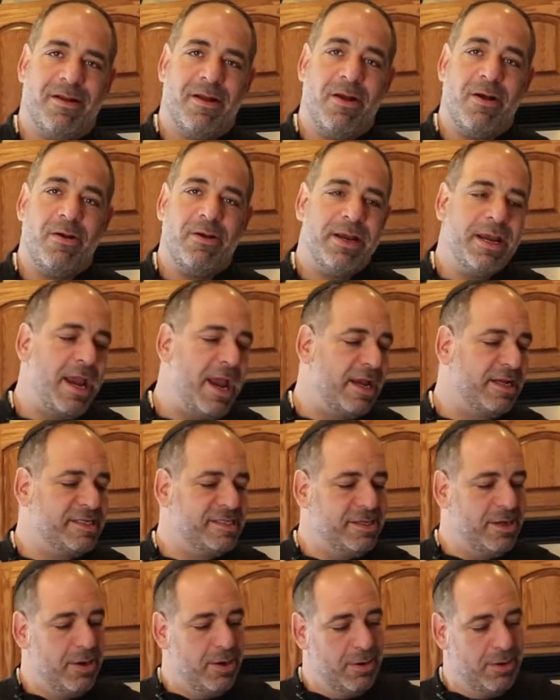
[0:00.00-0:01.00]
Okay,
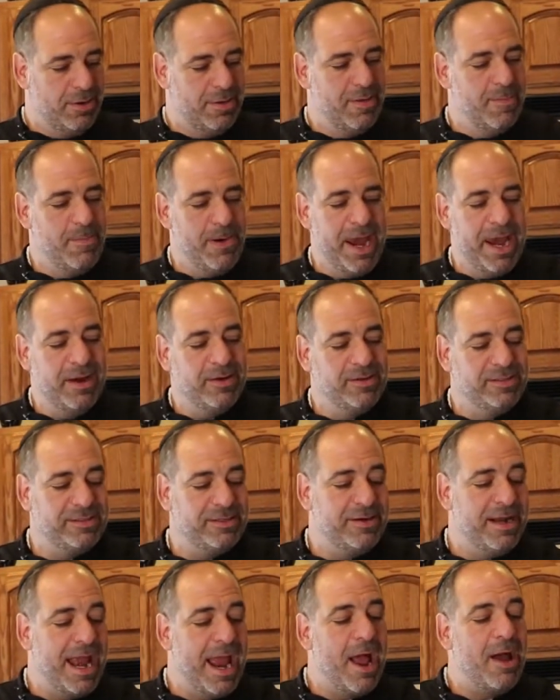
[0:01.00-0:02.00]
so the bagels
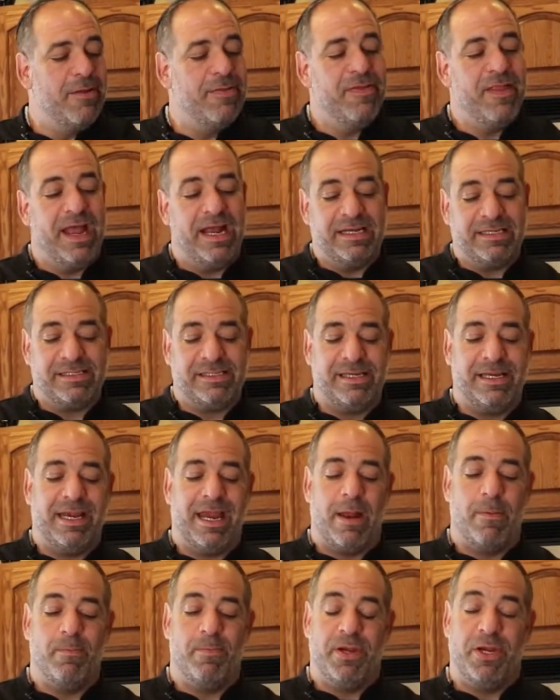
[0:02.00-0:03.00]
are now nicely
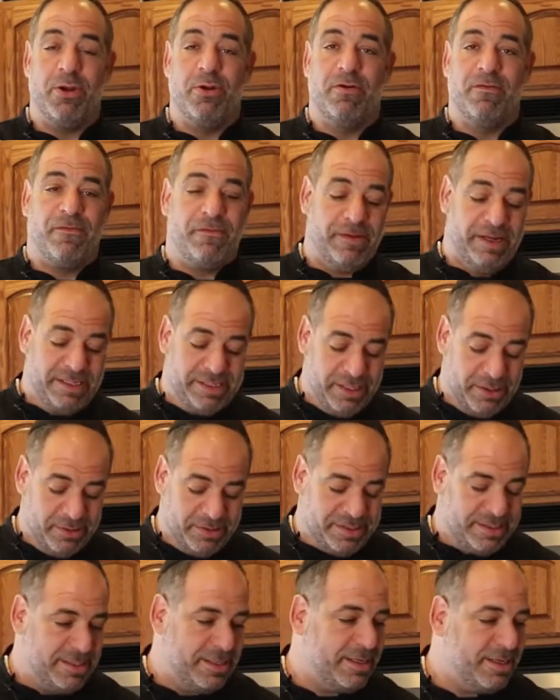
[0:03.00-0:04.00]
and beautifully
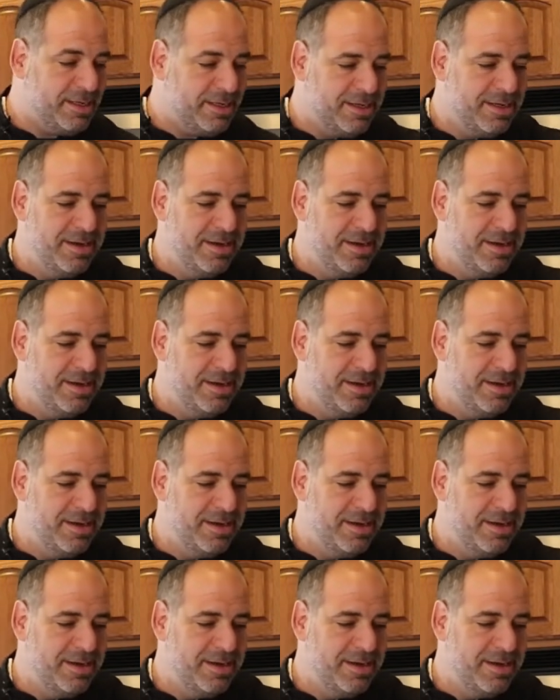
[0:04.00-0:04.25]
toasted.